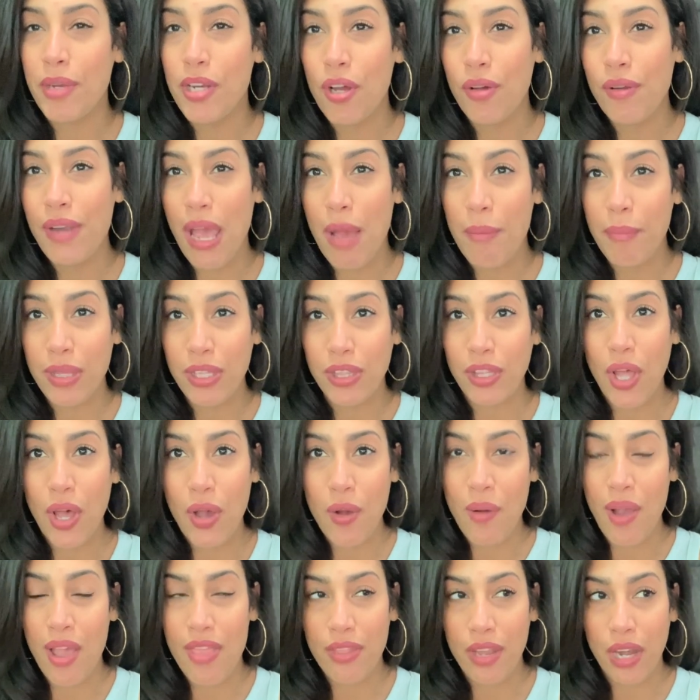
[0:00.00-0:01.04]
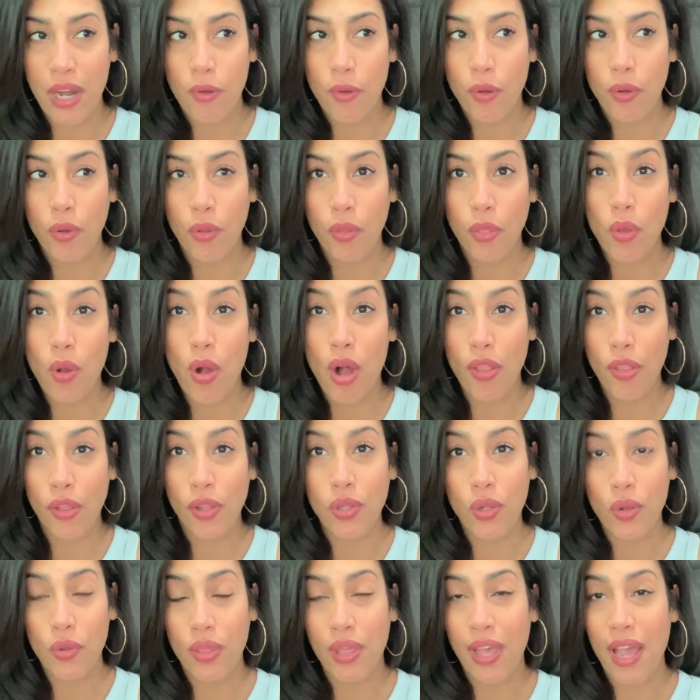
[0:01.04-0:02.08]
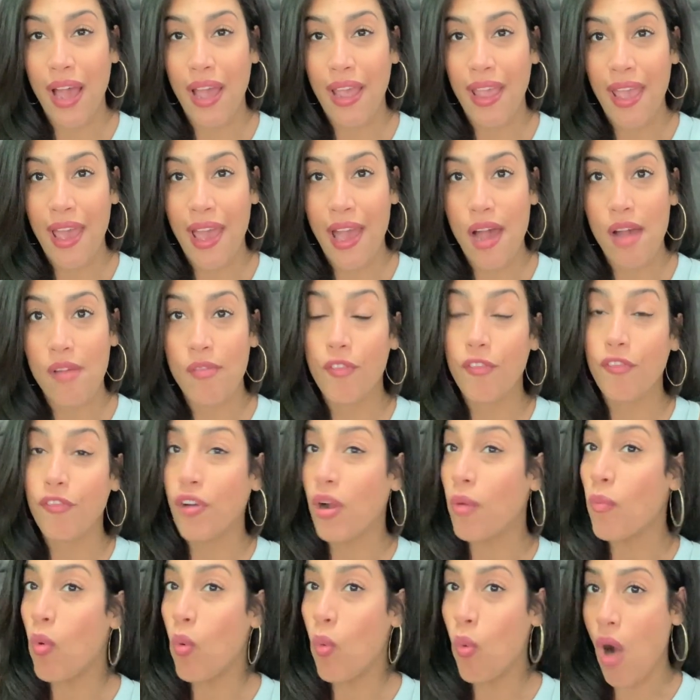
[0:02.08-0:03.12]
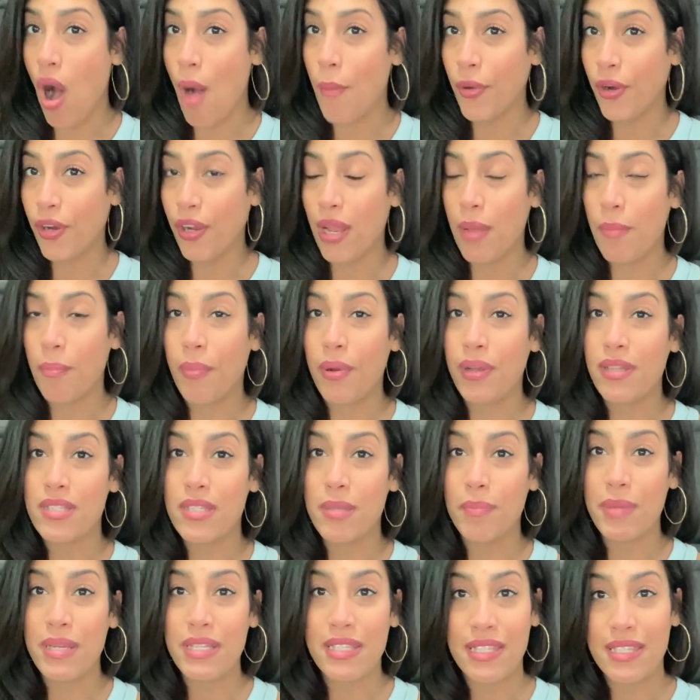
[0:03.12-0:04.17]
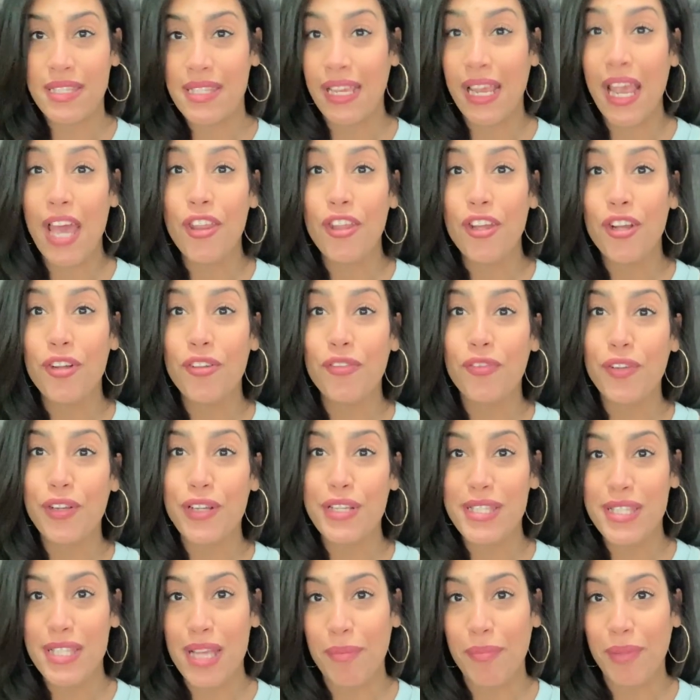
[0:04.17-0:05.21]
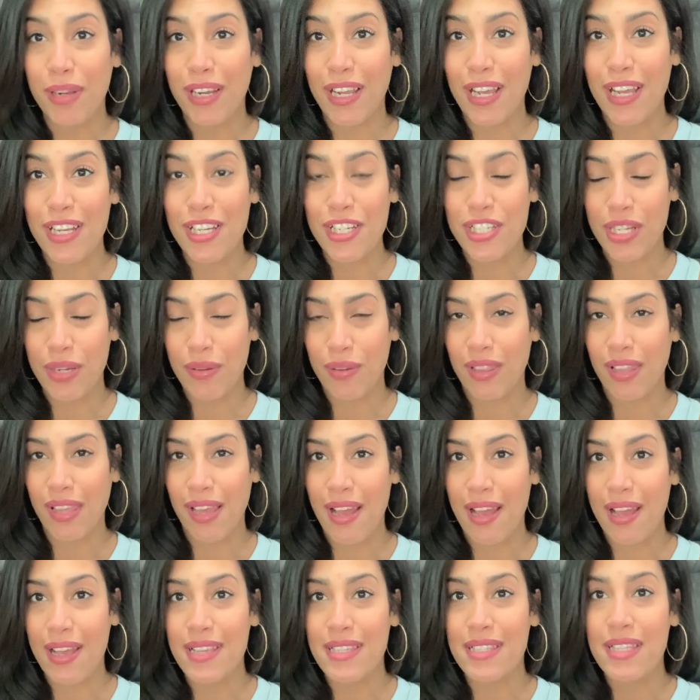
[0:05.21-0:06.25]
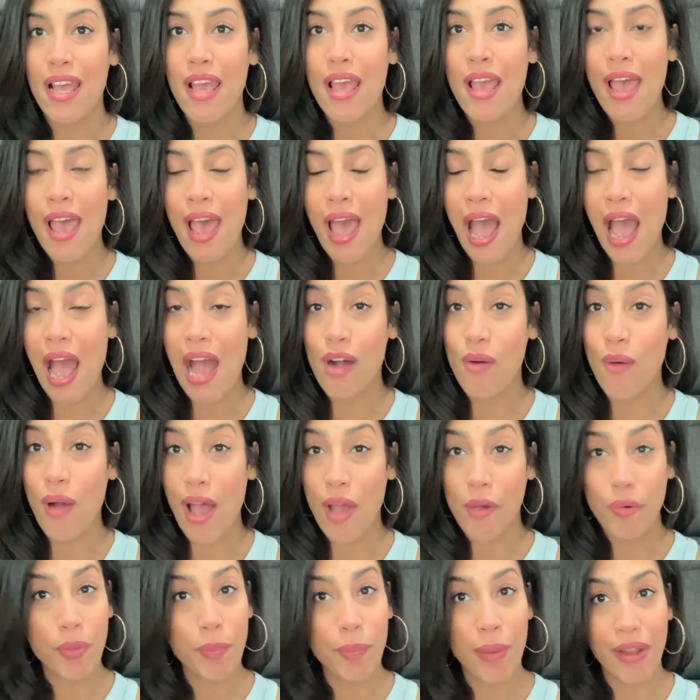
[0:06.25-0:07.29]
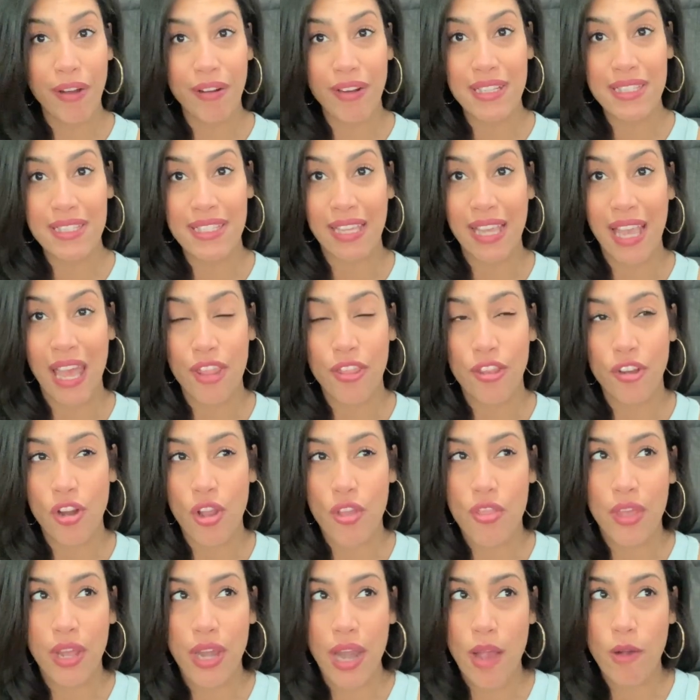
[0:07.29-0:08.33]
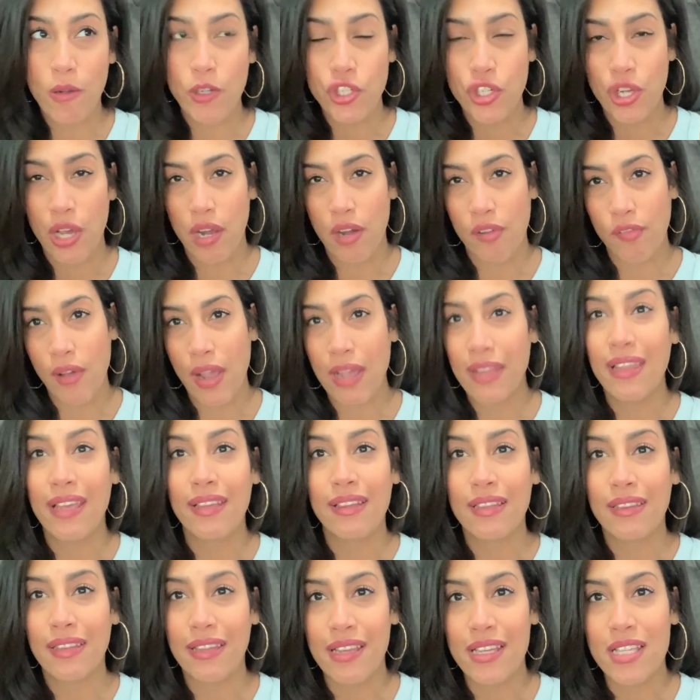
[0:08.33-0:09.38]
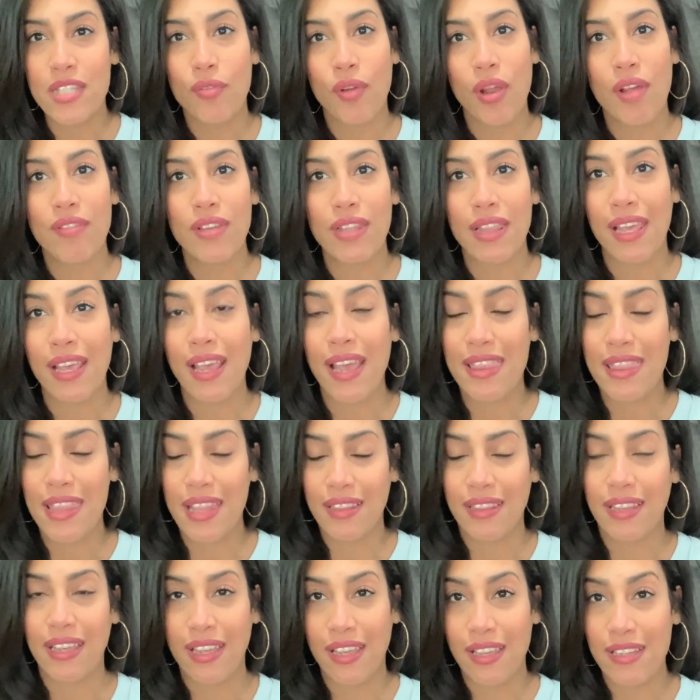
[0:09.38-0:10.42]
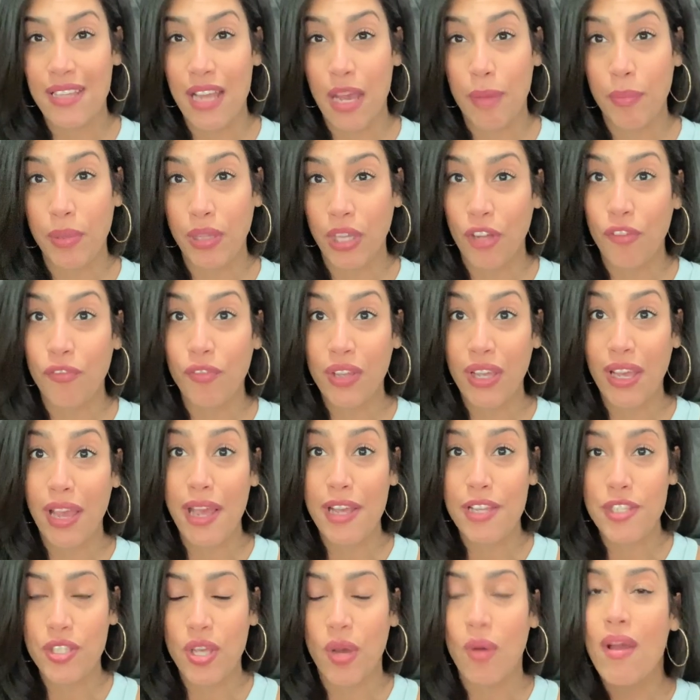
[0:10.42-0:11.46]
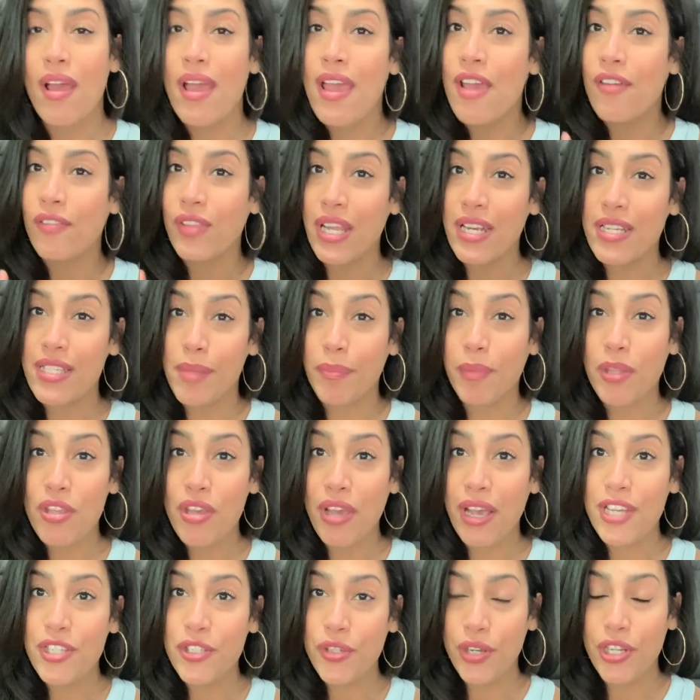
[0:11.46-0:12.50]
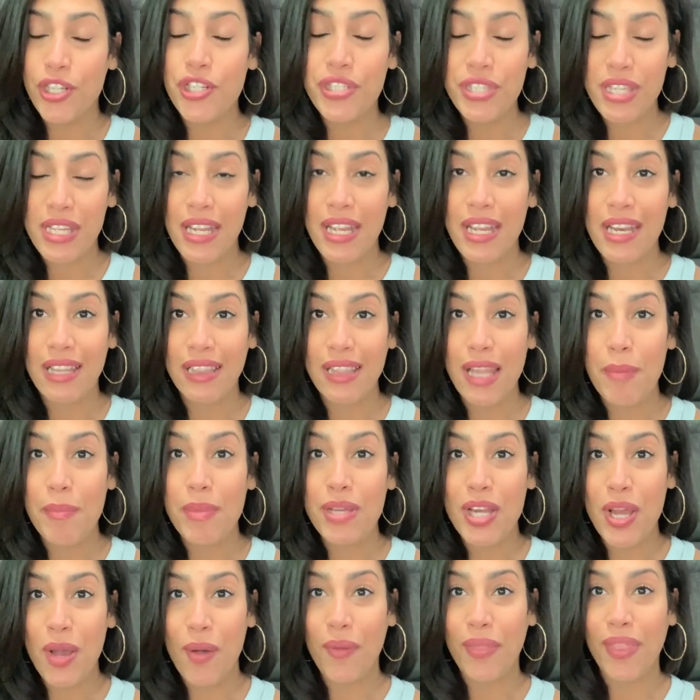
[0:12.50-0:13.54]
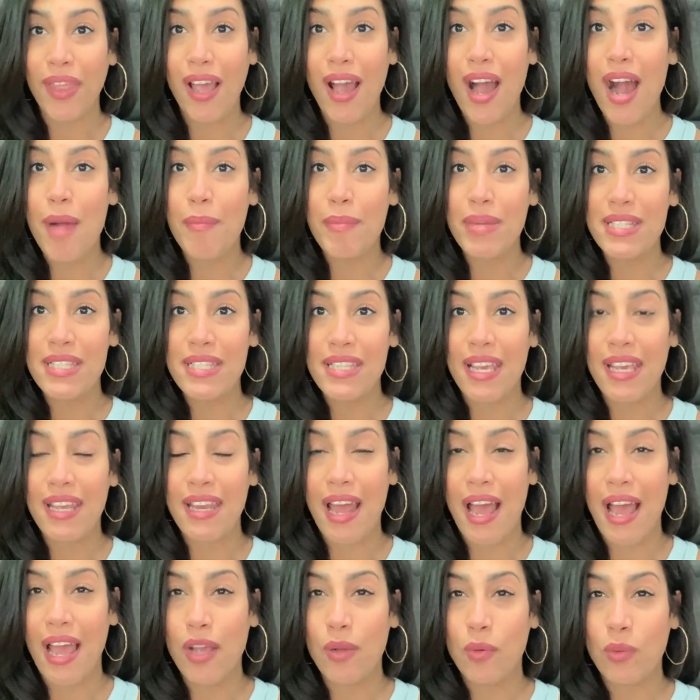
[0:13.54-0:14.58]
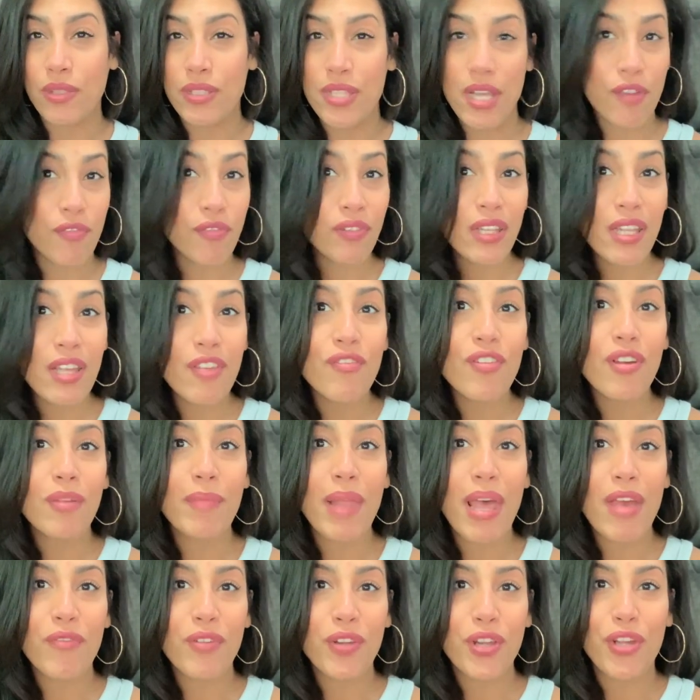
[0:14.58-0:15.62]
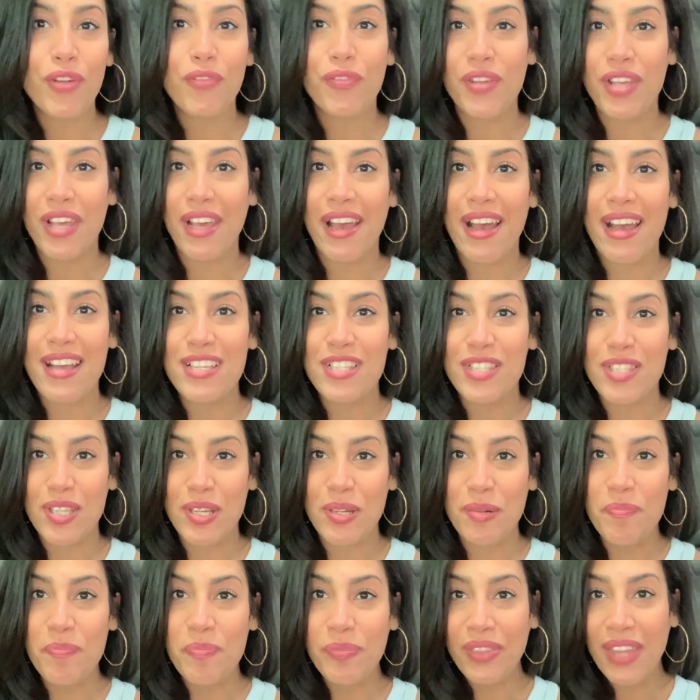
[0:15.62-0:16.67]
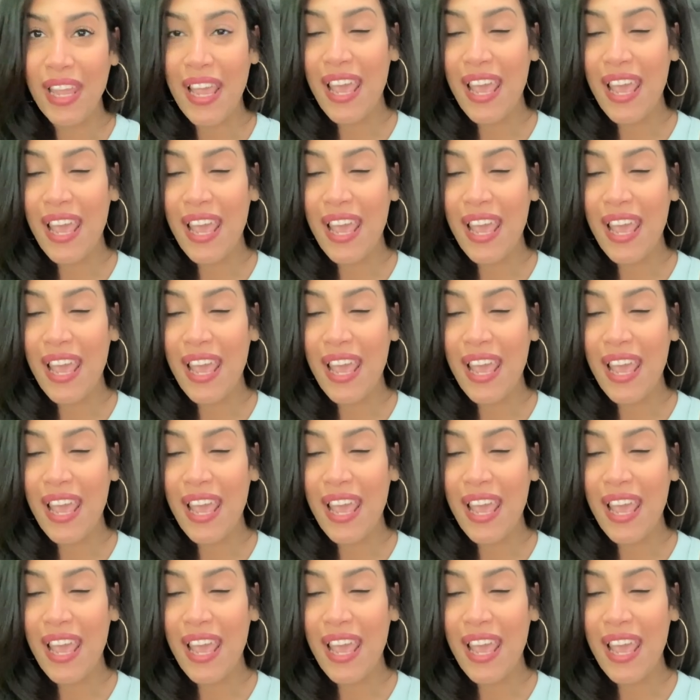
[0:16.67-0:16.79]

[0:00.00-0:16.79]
know down below and then I will go through all the clothing I have from Walmart and put some pieces together for summer and share with you guys how I would pair it together and then I would try to find like the links for everything and then link it down below for you guys. So if that's something you guys are interested in, let me know in the comments and I will definitely film that video for you guys soon.